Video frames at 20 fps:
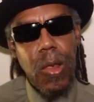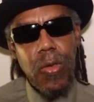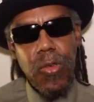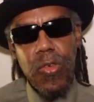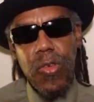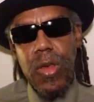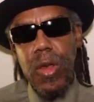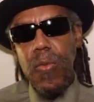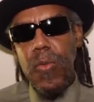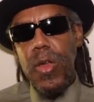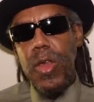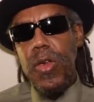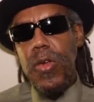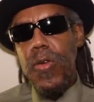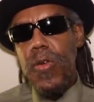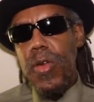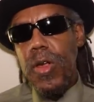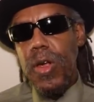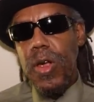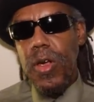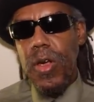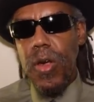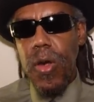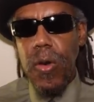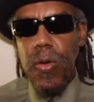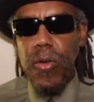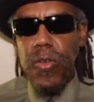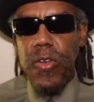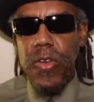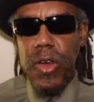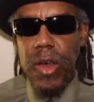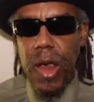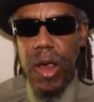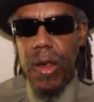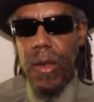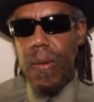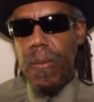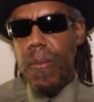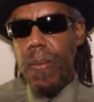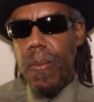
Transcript: You see, when you negotiate,